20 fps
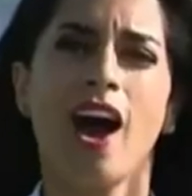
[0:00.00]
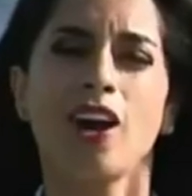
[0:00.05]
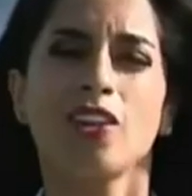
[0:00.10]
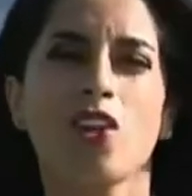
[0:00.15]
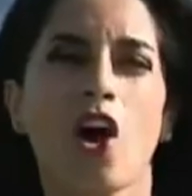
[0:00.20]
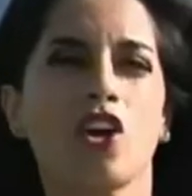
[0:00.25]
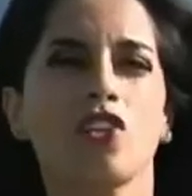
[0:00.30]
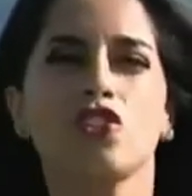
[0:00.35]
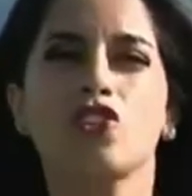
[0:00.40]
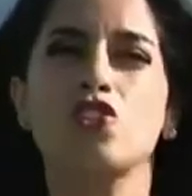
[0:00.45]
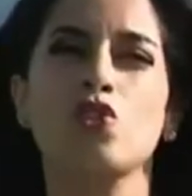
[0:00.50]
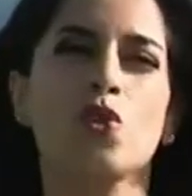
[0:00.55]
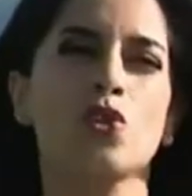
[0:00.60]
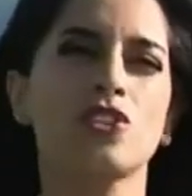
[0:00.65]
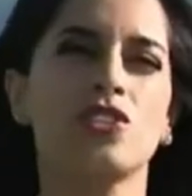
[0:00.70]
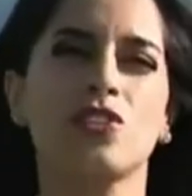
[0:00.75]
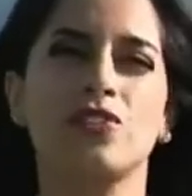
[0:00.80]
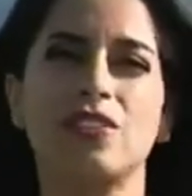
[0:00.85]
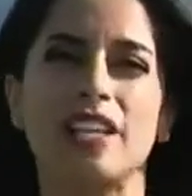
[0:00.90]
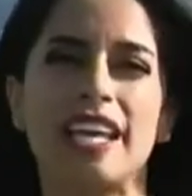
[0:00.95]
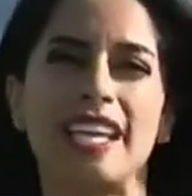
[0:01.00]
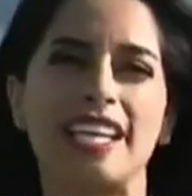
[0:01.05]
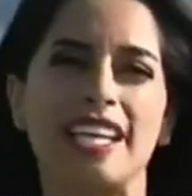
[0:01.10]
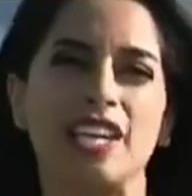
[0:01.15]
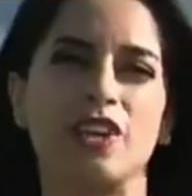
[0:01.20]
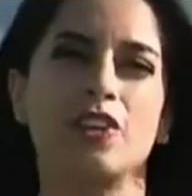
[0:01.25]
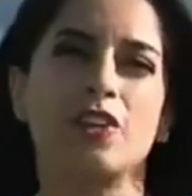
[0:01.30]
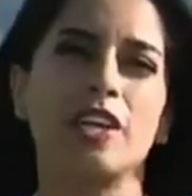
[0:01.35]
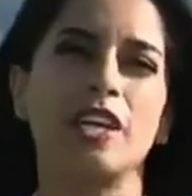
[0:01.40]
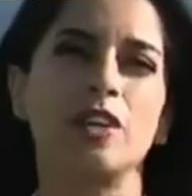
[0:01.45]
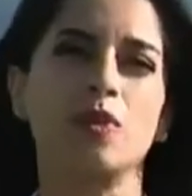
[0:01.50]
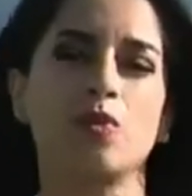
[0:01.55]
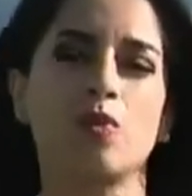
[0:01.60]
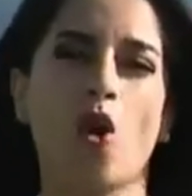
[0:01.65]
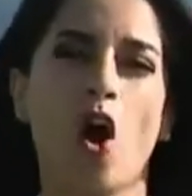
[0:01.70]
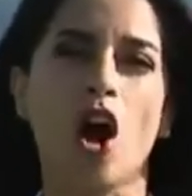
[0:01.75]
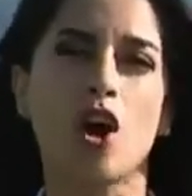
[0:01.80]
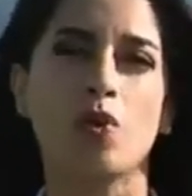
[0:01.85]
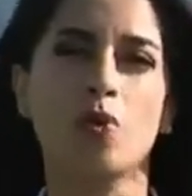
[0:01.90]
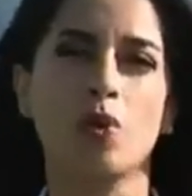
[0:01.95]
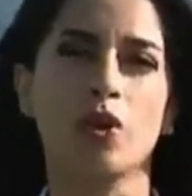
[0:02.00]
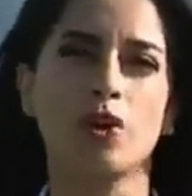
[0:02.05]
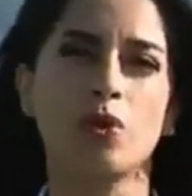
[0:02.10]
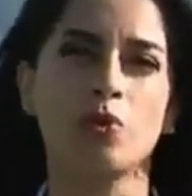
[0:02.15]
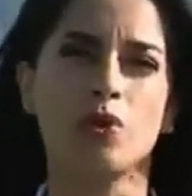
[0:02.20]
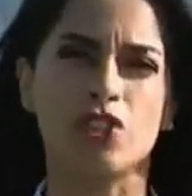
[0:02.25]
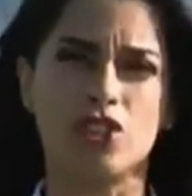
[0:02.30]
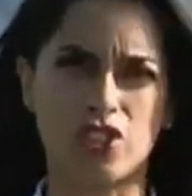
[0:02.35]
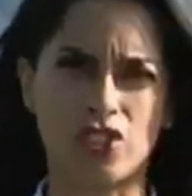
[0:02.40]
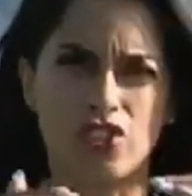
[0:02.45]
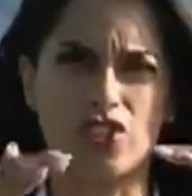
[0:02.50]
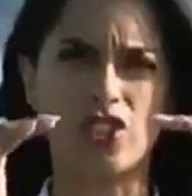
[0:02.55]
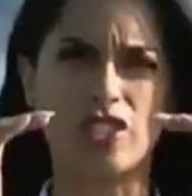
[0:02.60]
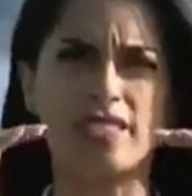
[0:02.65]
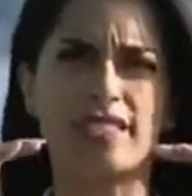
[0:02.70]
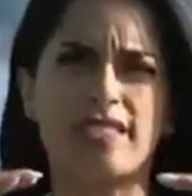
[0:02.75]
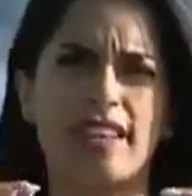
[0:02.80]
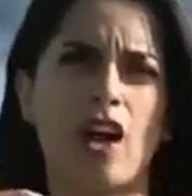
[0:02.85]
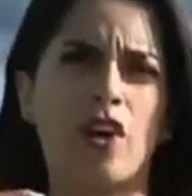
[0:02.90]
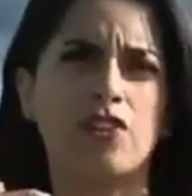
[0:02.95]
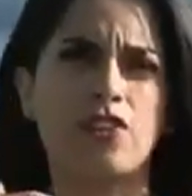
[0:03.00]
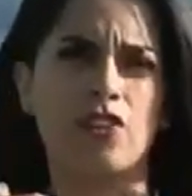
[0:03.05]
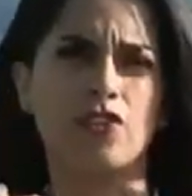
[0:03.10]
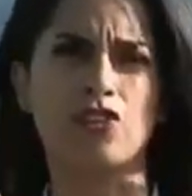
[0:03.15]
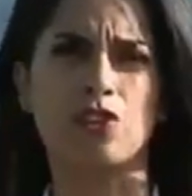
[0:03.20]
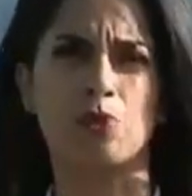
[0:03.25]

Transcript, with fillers: Along the shores of Lake Erie and Rockwood, which is just south of